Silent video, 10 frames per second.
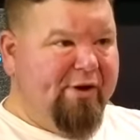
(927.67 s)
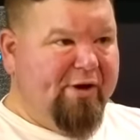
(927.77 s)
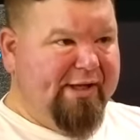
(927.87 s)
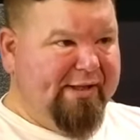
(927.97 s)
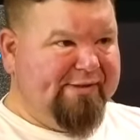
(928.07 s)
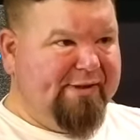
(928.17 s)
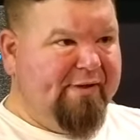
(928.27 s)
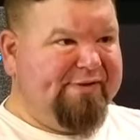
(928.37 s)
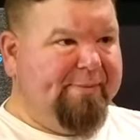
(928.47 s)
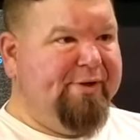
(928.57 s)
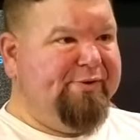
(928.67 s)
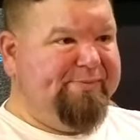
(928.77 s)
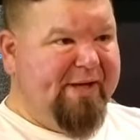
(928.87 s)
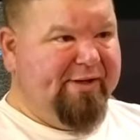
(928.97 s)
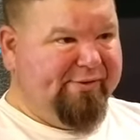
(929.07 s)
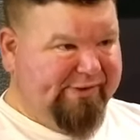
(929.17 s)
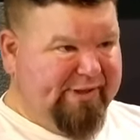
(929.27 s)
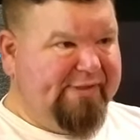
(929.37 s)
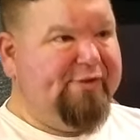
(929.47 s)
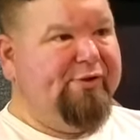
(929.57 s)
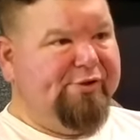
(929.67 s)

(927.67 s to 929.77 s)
audience of someone who's been to your site so you